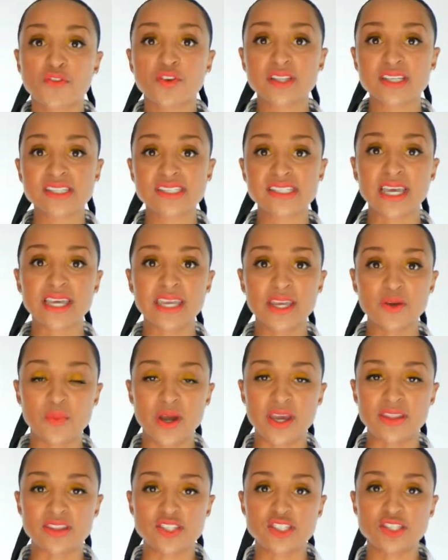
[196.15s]
For the second
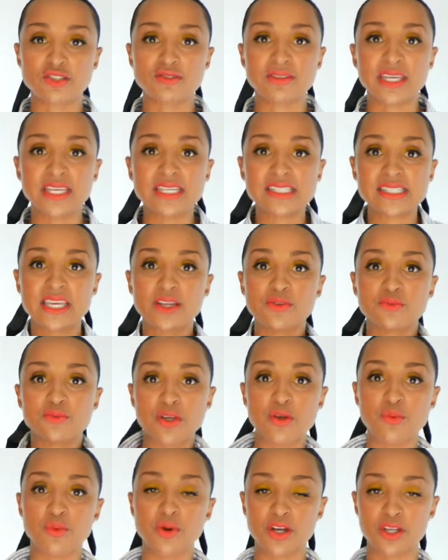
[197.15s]
way that you ladies can
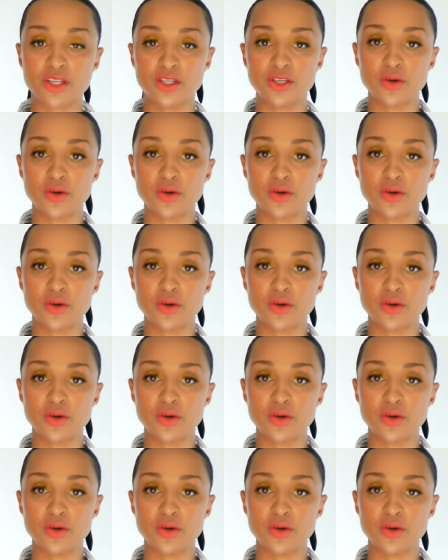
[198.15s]
rework